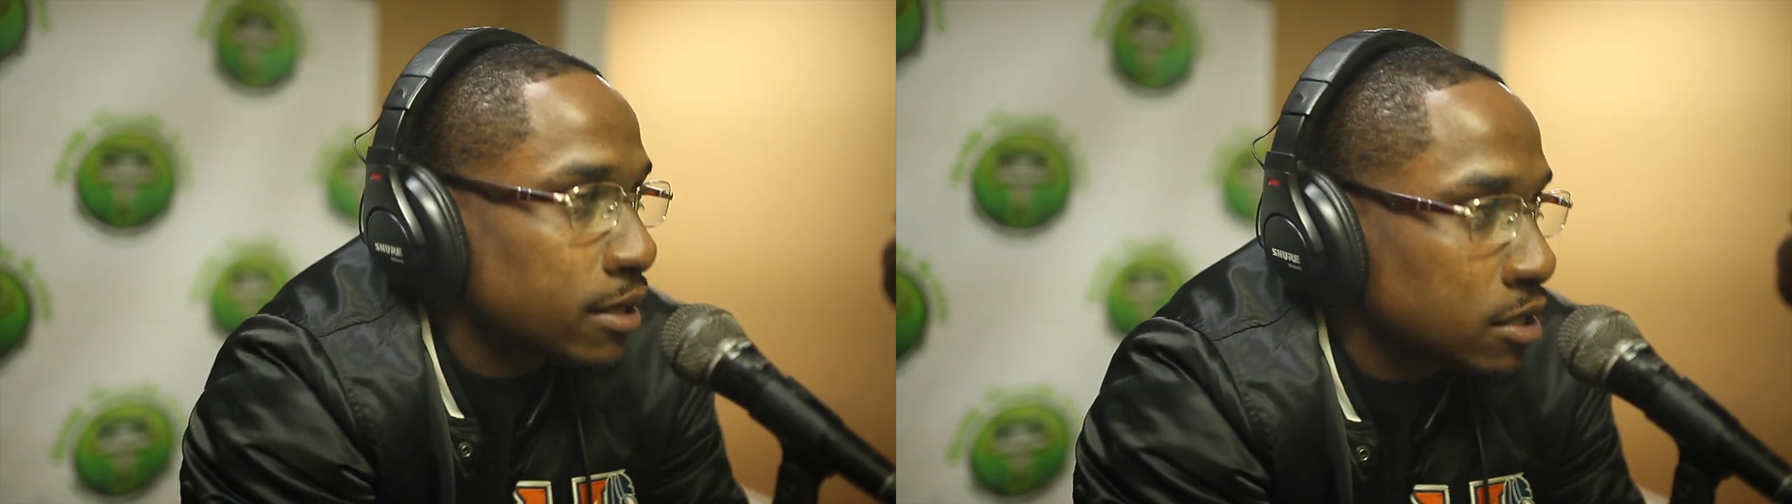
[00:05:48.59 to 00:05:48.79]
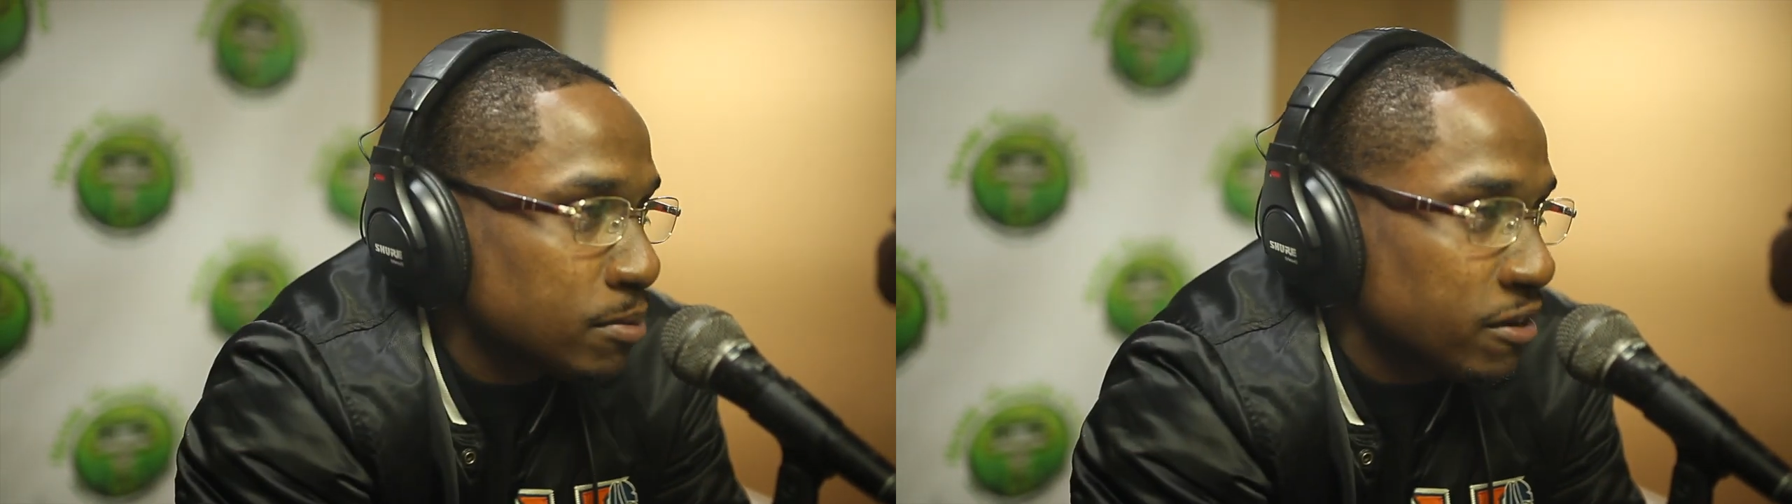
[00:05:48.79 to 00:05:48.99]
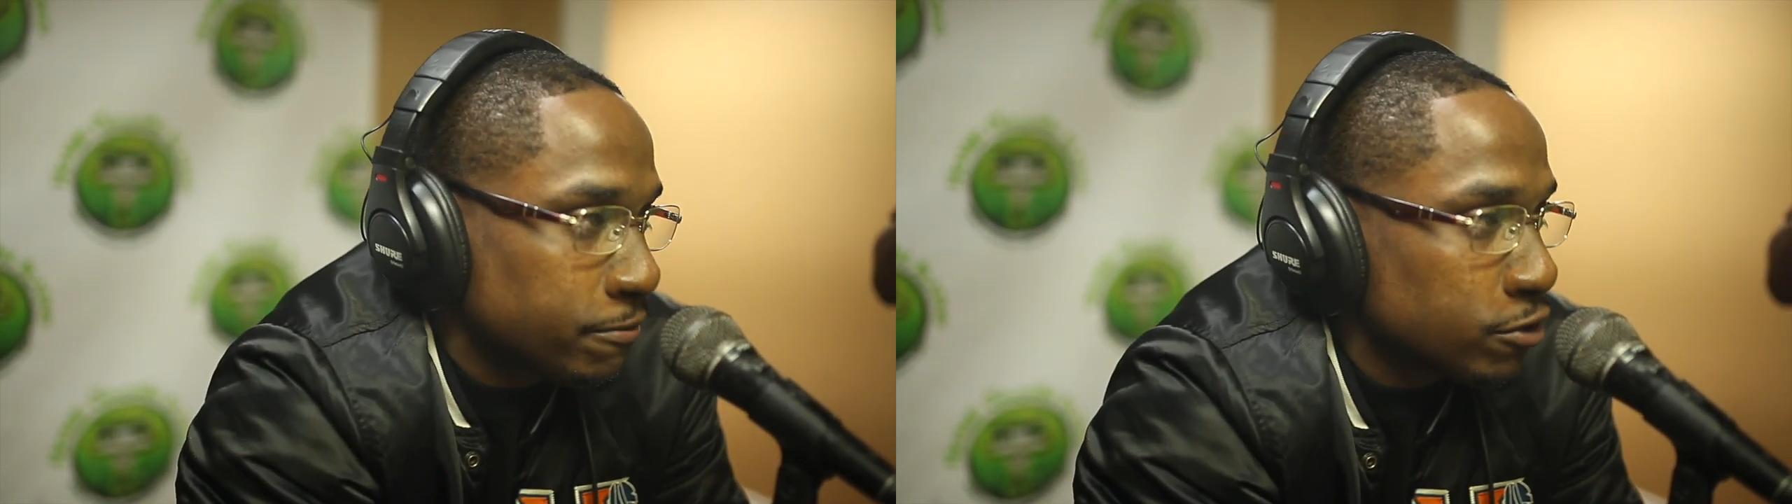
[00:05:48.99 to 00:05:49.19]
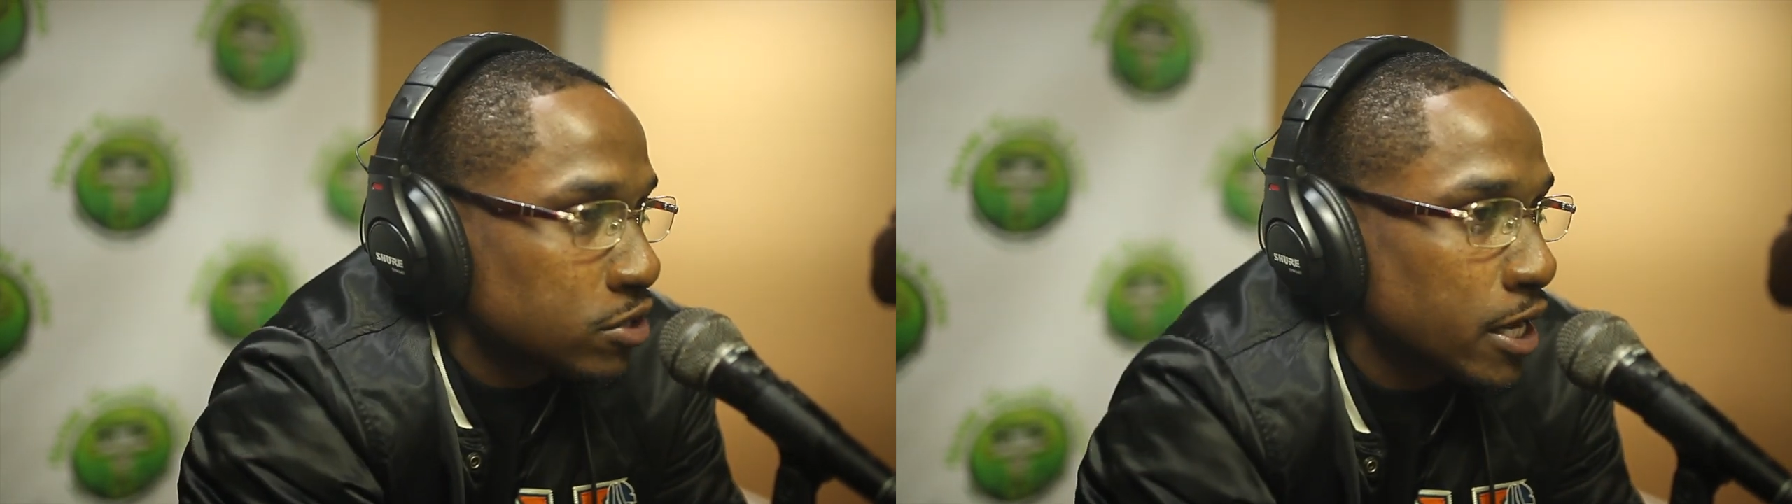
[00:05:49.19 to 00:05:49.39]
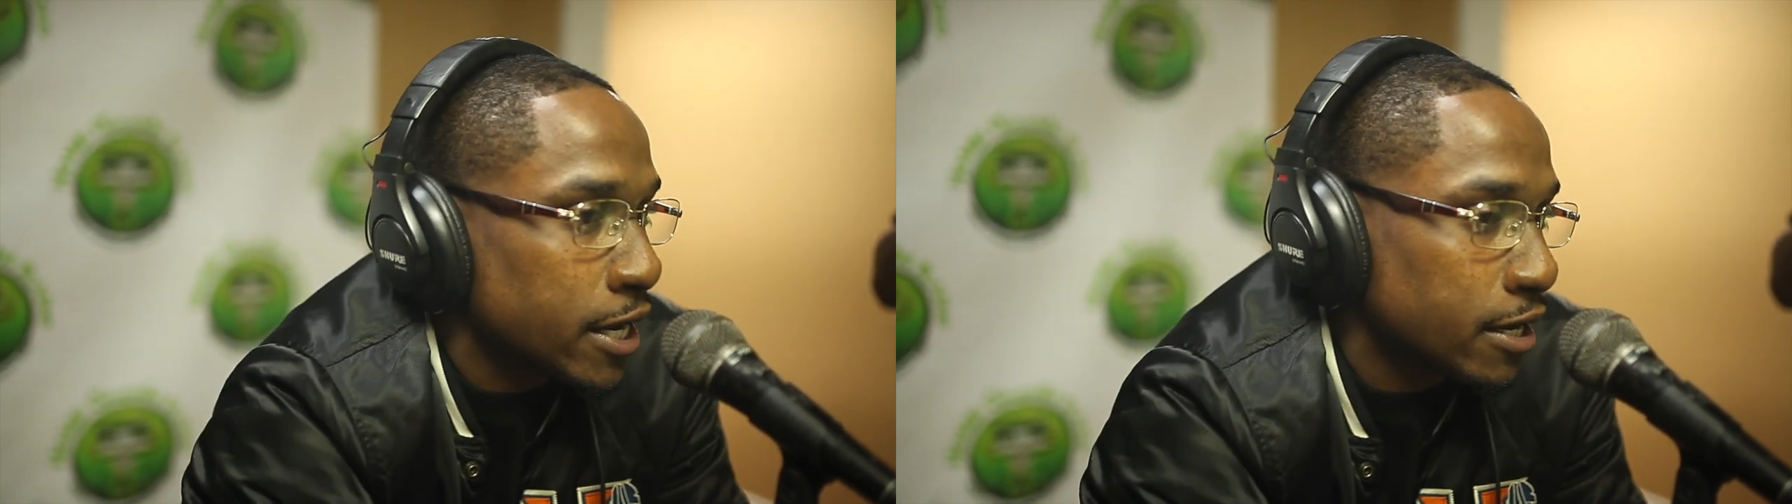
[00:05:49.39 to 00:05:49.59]
this is my first
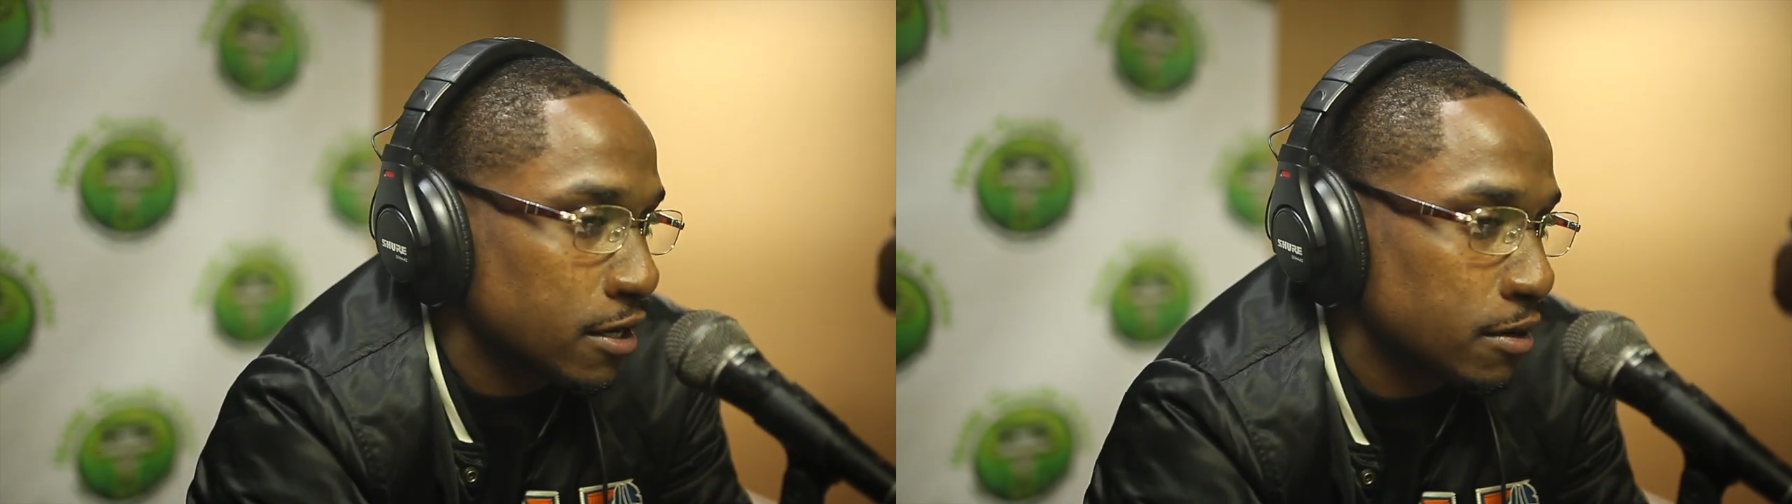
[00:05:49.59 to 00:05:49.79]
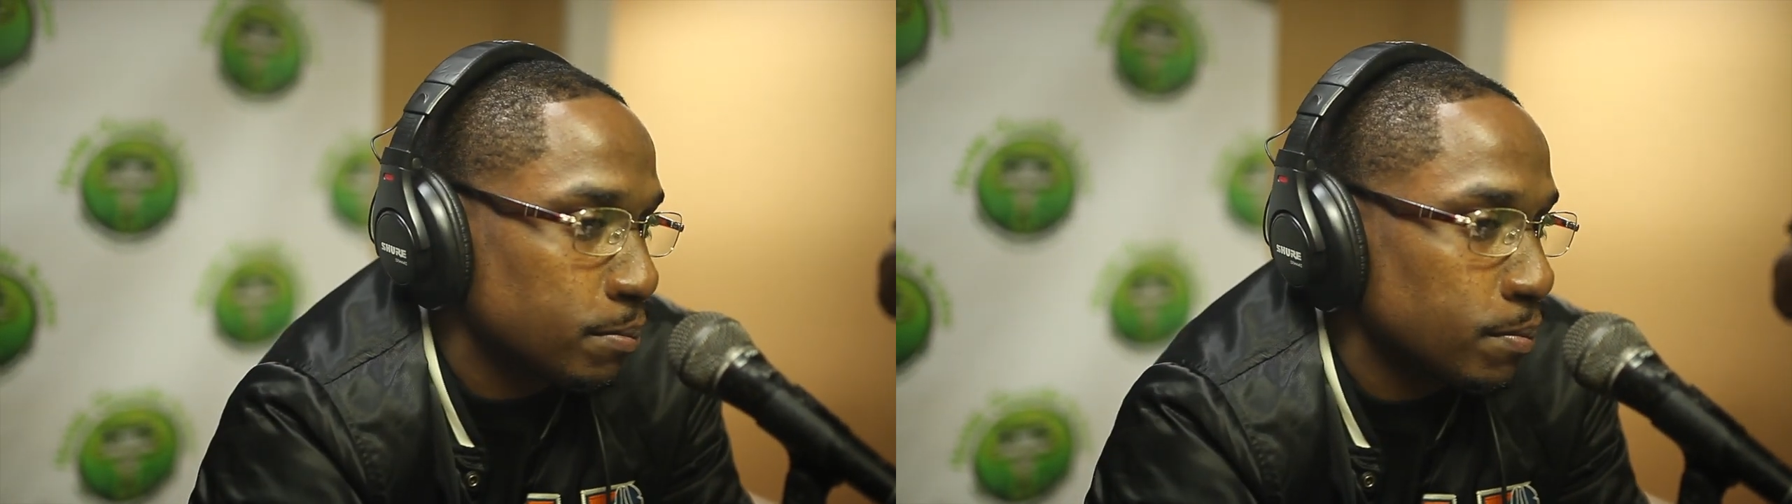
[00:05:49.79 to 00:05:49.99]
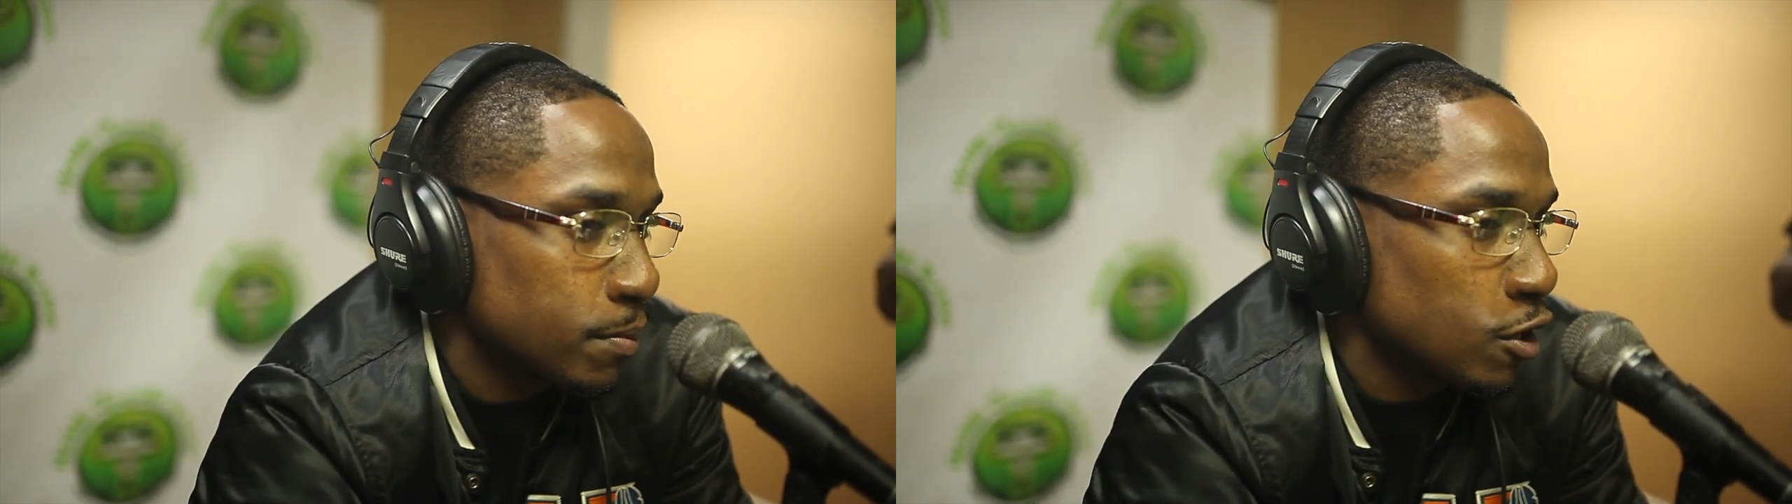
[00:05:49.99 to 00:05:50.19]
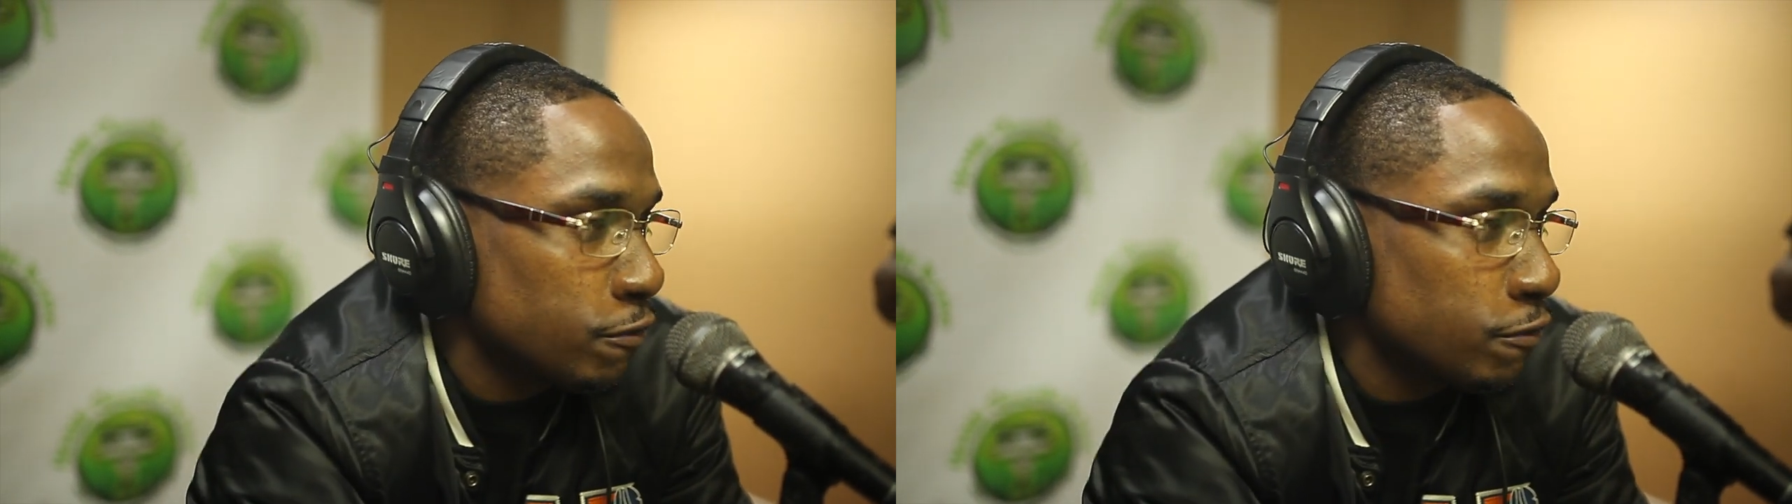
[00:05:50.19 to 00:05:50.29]
like official